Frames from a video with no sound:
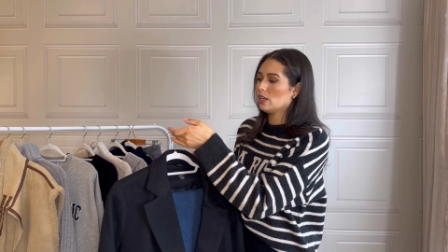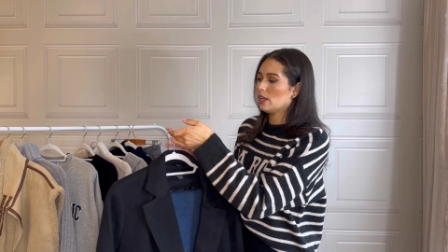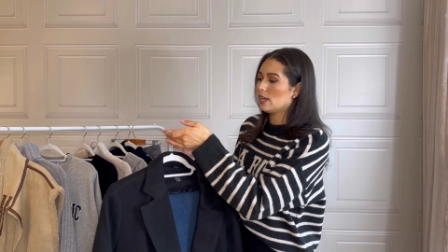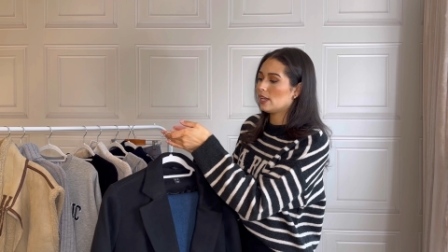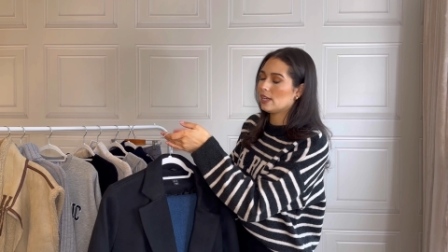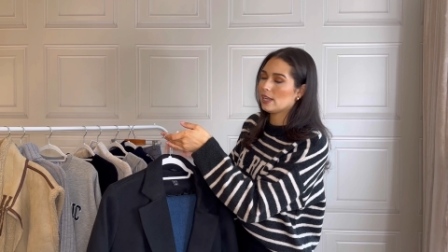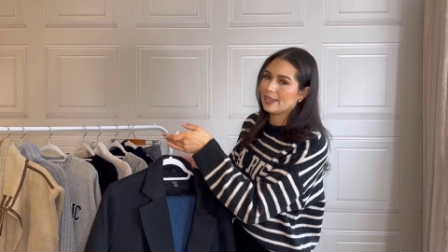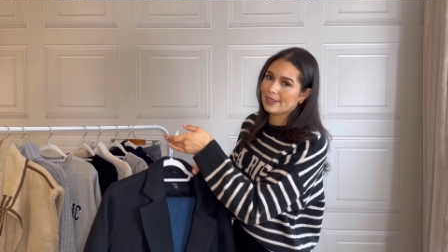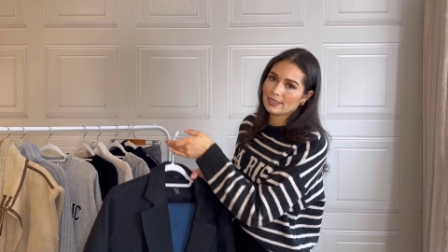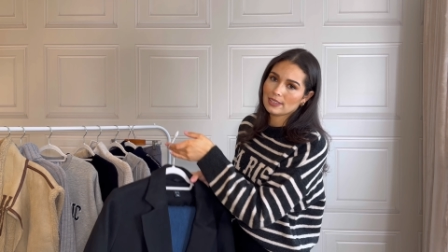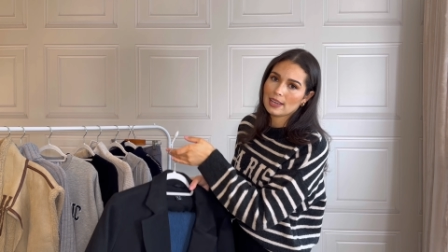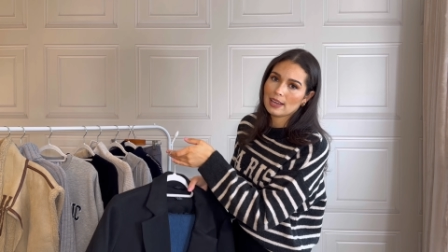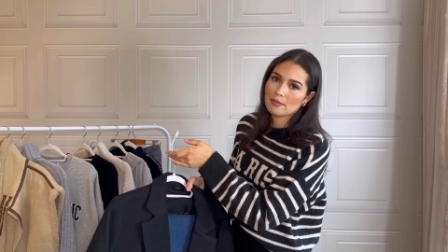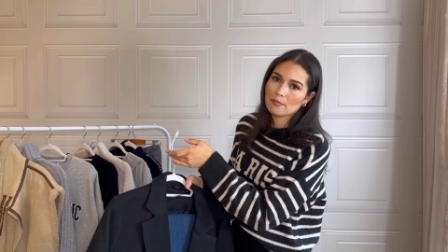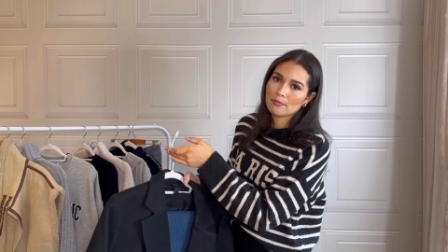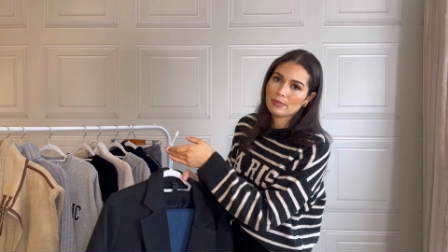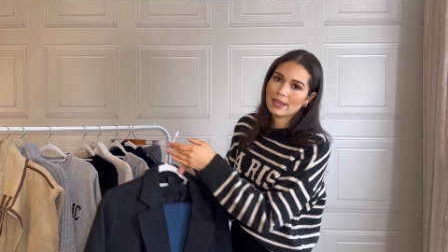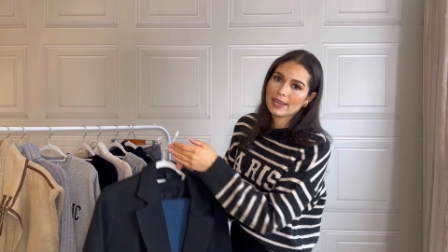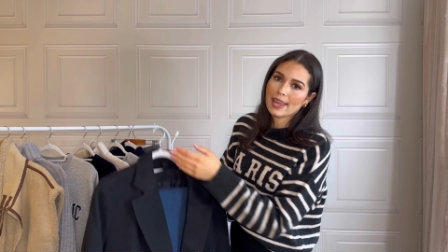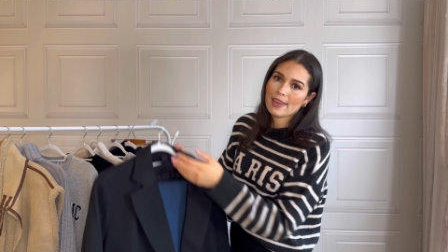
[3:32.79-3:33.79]
a nice
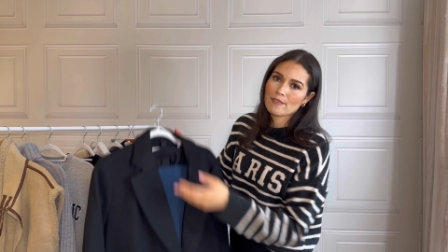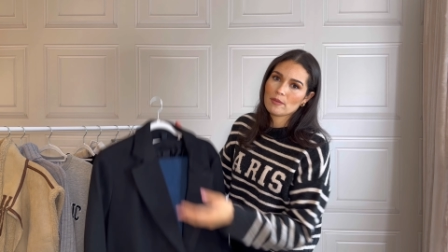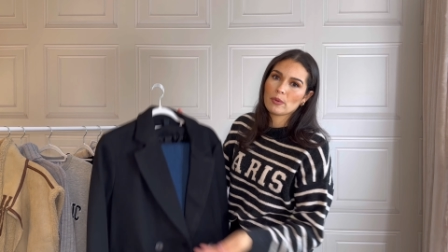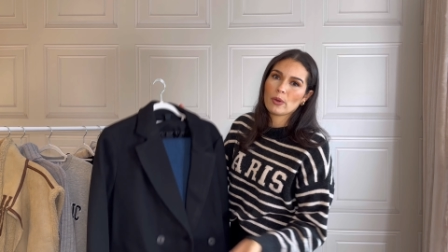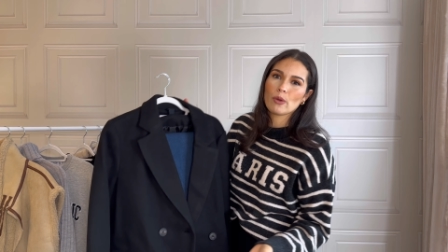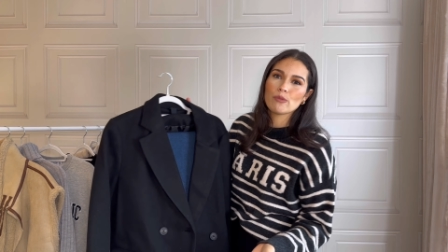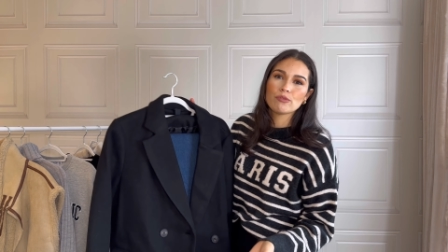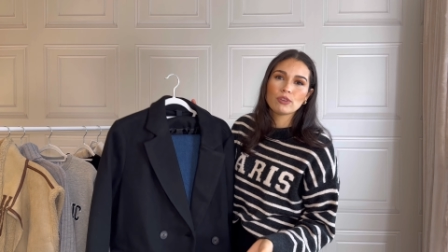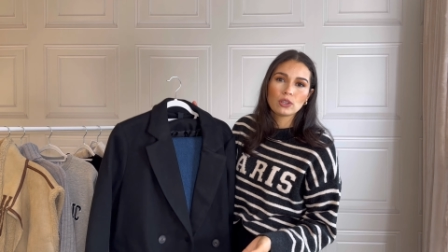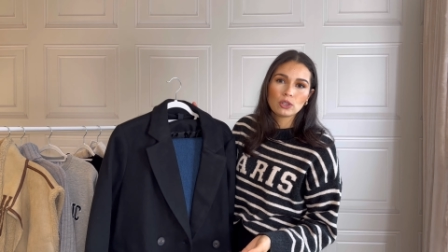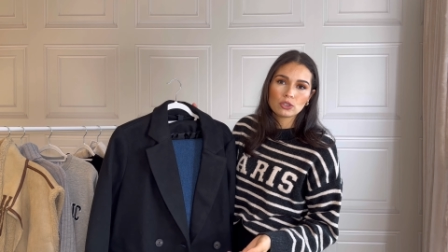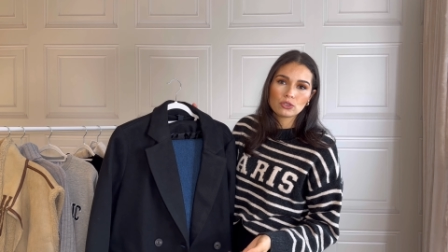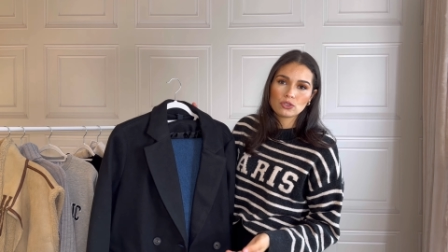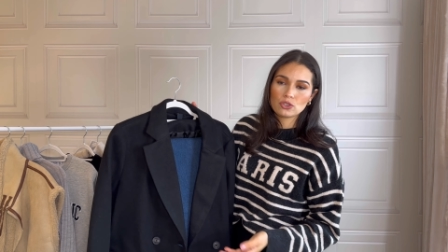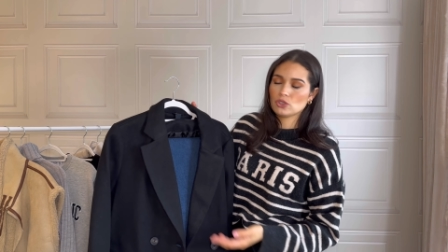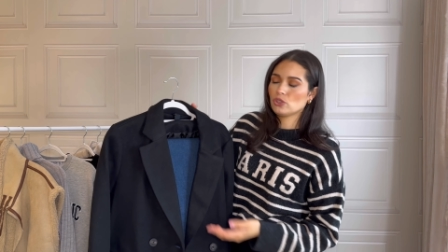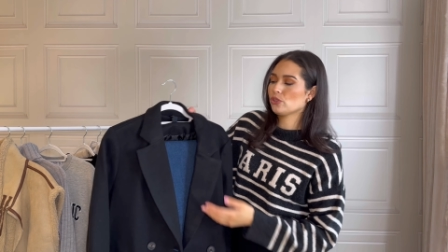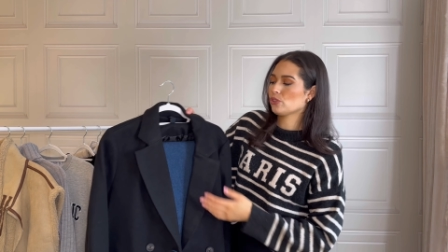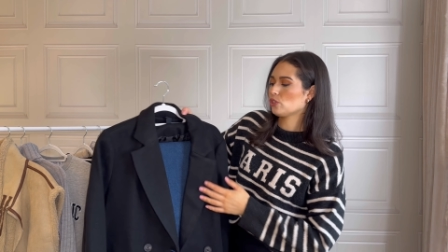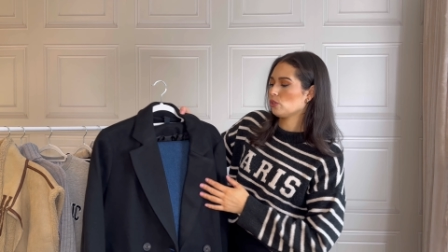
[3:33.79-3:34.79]
handbag if I'm going for lunch
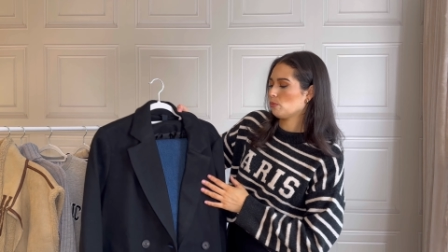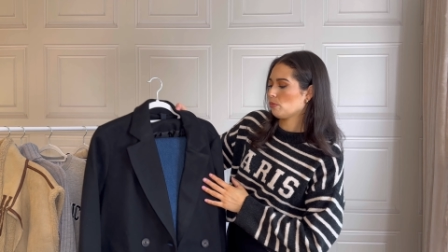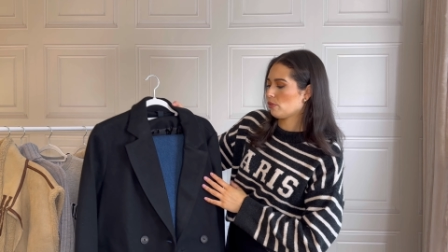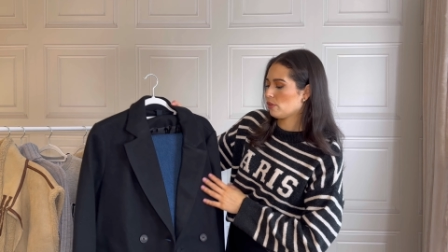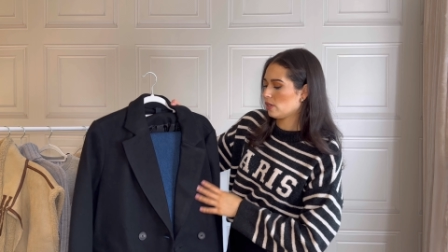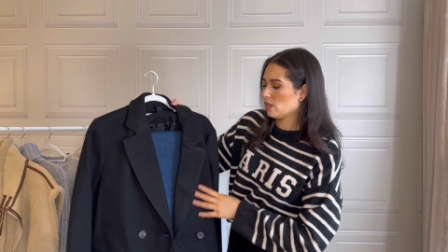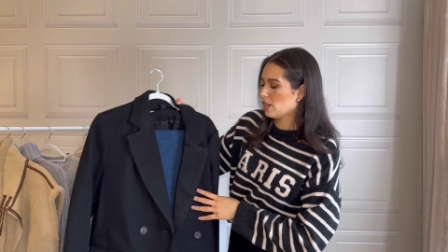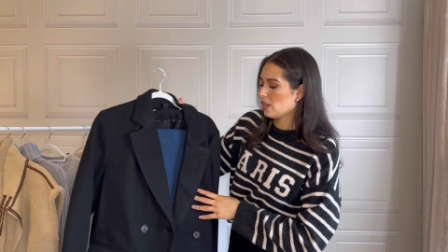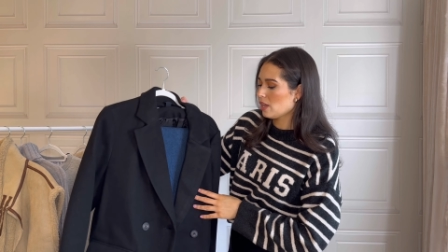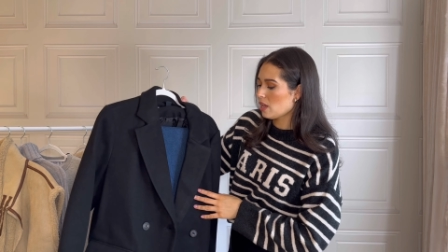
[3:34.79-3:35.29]
or something.